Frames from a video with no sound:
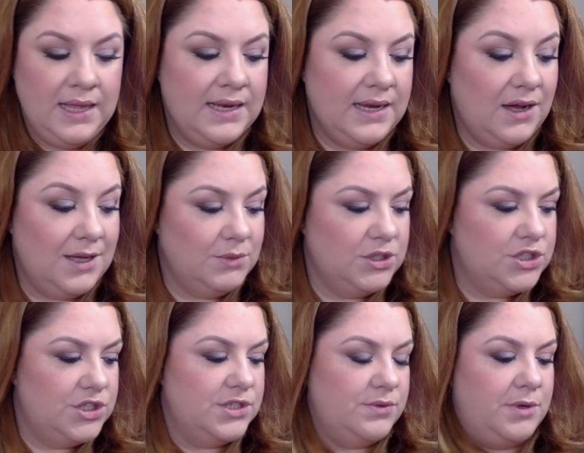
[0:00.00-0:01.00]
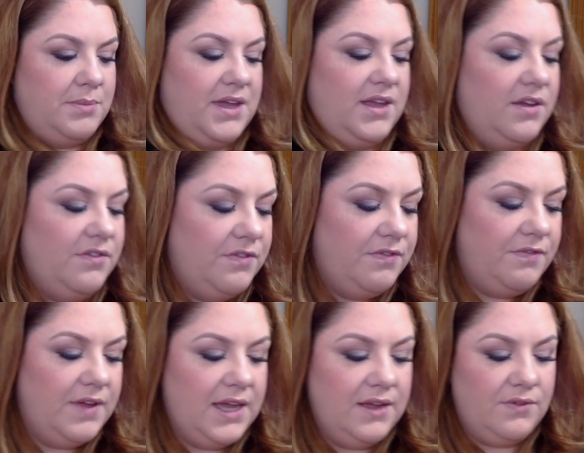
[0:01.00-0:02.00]
Now I'm going to use one of my
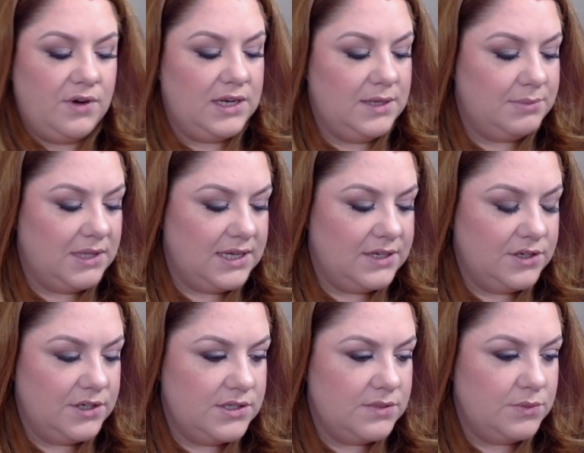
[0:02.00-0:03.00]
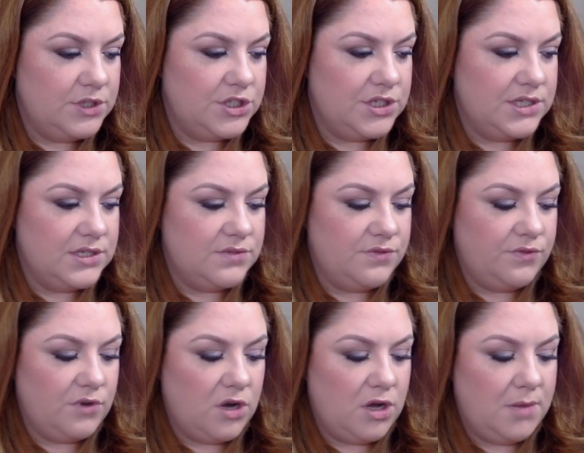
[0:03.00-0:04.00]
favourite lip liners, which is
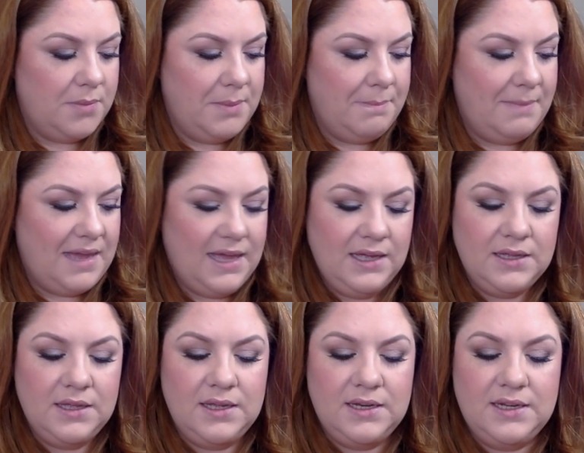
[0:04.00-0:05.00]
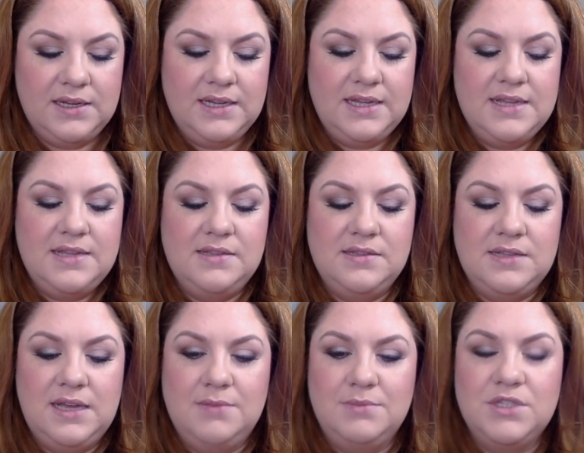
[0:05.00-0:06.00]
from MAC, and it is
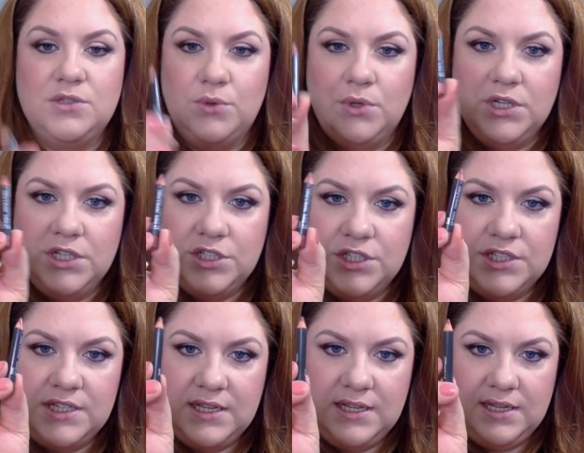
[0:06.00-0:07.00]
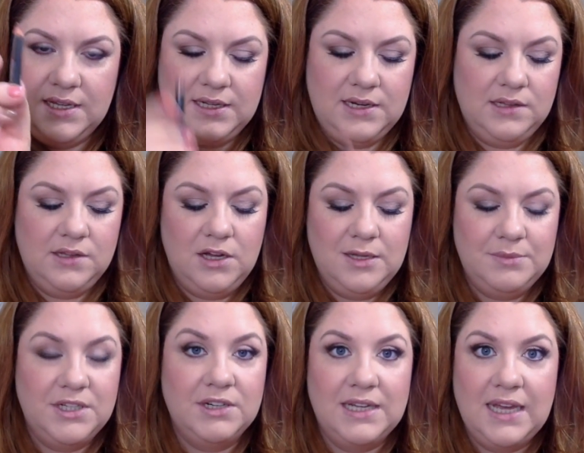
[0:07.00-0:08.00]
Soar. As you can tell, I like it a lot,
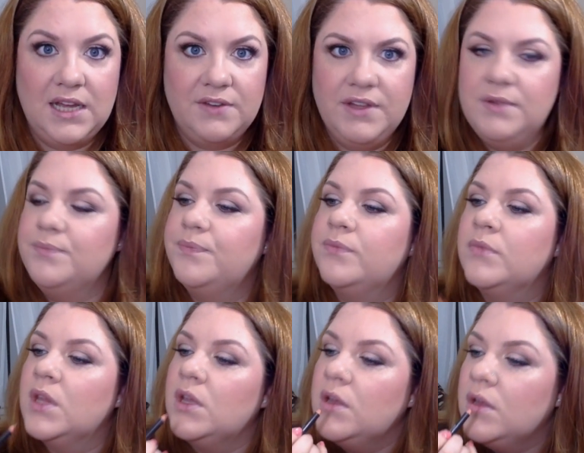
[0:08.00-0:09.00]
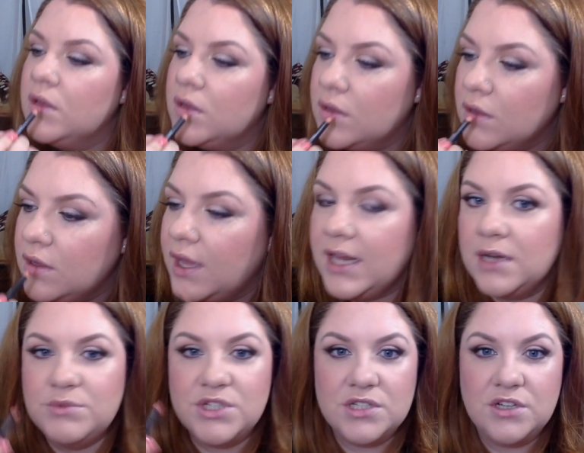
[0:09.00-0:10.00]
nearly out of it. And
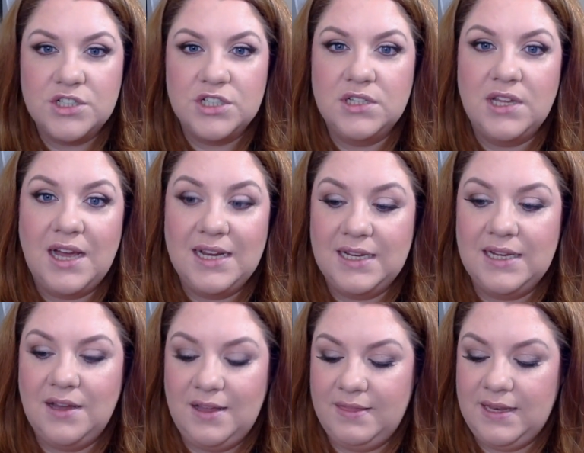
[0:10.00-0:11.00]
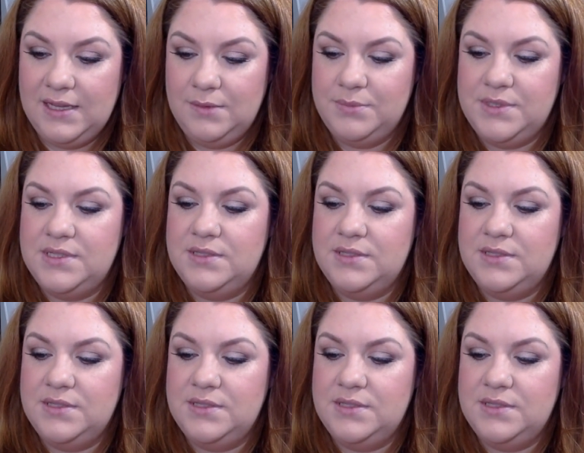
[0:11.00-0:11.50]
I'm just going to lightly line the lips.